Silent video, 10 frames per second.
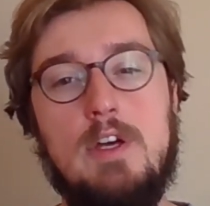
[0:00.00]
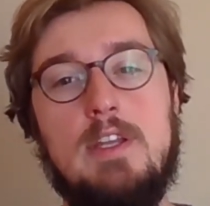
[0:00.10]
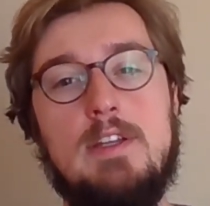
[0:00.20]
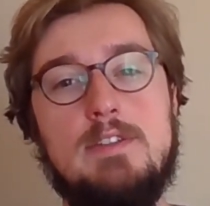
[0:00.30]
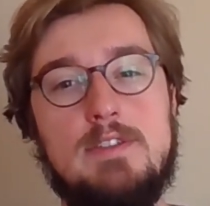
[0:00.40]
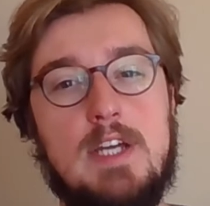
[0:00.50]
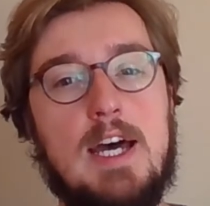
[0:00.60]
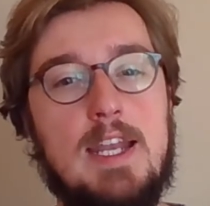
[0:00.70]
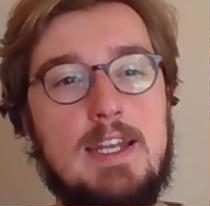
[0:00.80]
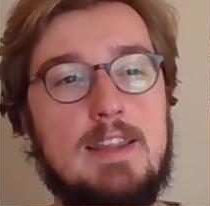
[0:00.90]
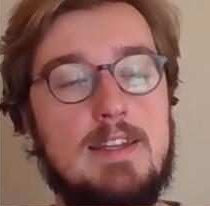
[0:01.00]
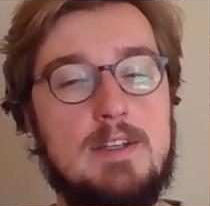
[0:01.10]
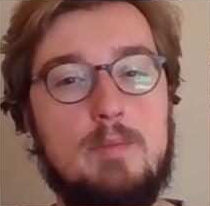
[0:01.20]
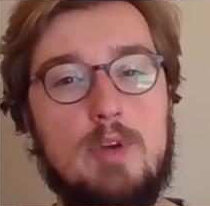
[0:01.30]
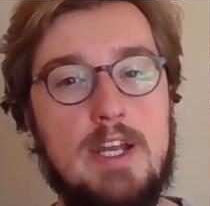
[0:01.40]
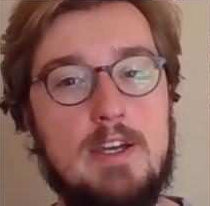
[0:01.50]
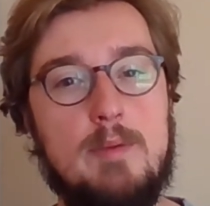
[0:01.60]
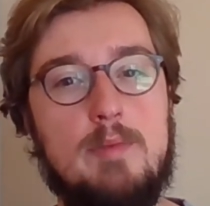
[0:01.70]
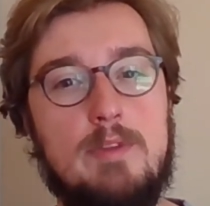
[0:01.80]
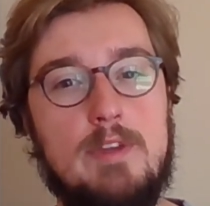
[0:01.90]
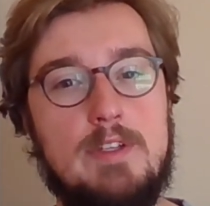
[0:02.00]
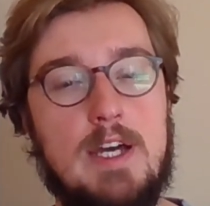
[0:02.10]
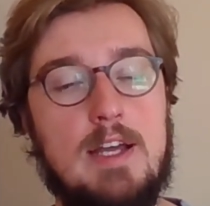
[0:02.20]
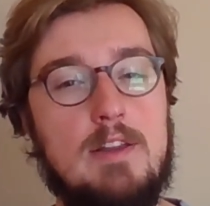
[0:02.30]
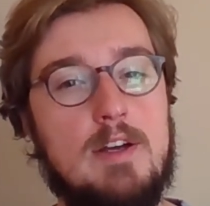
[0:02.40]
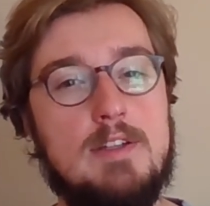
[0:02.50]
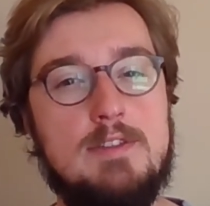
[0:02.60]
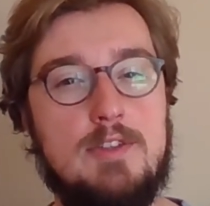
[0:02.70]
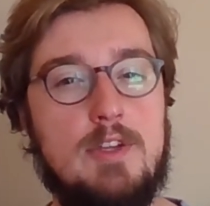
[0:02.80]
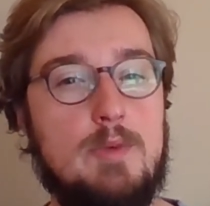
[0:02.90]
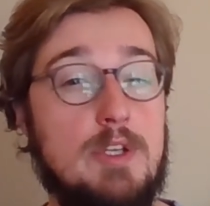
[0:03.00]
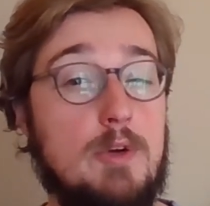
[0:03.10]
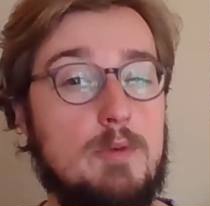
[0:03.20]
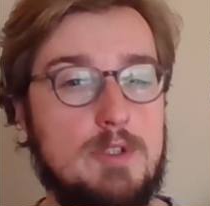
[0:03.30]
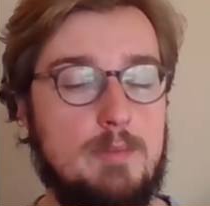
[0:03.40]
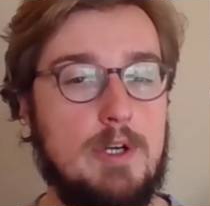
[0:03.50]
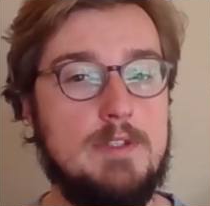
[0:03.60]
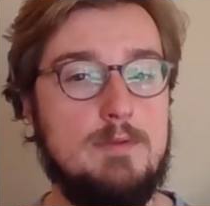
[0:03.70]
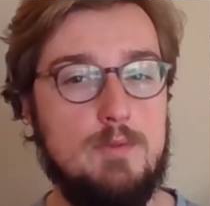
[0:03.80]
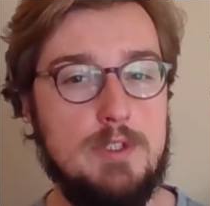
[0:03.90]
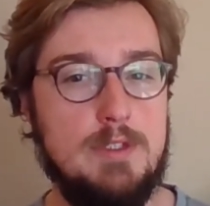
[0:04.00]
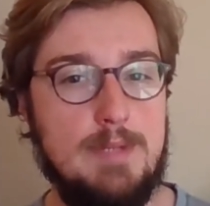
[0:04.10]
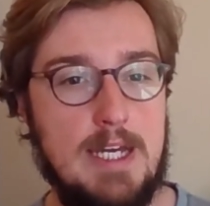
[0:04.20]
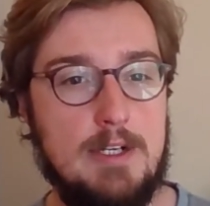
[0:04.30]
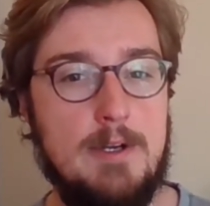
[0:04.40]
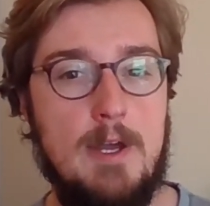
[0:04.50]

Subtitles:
and there's not anything to break up the dialogue so that we know which parts really matter.